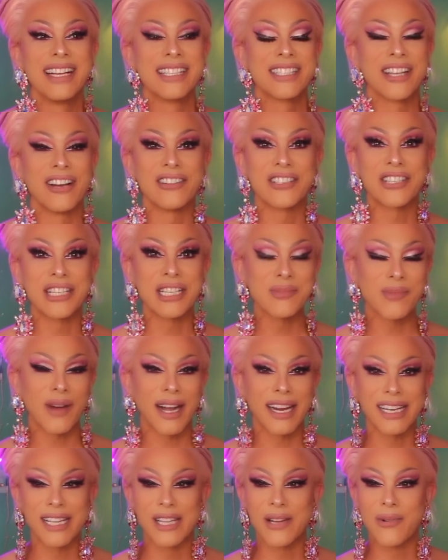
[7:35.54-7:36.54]
So she's
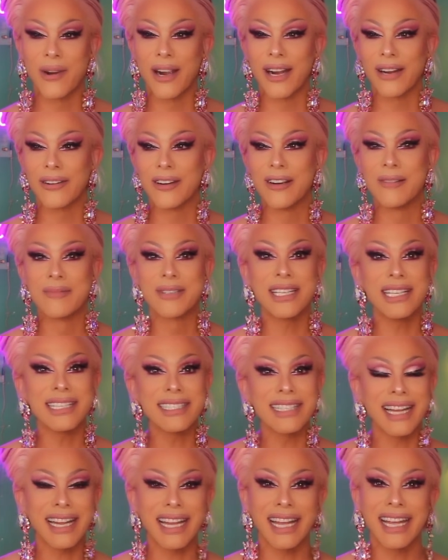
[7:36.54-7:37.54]
walking in the workroom. She's
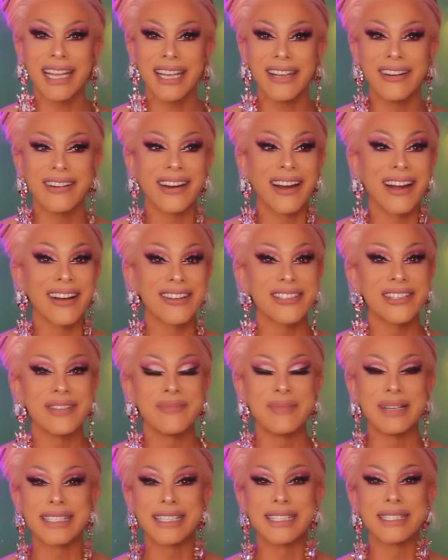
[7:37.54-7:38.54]
looking cute, girl. She's
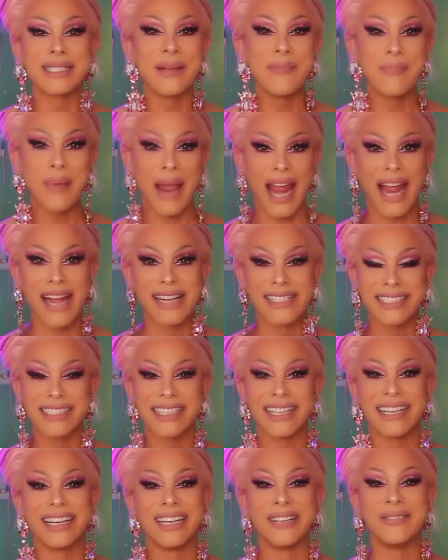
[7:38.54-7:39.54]
missing some
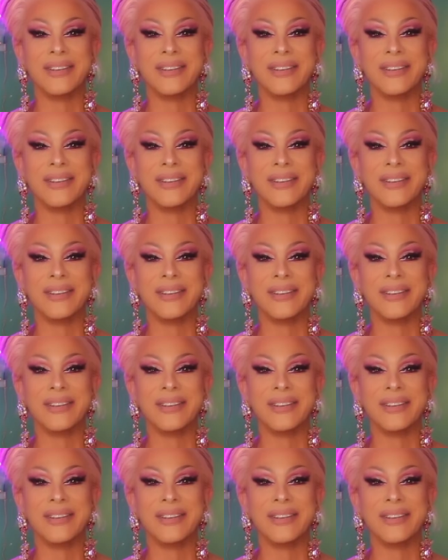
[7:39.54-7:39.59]
pants.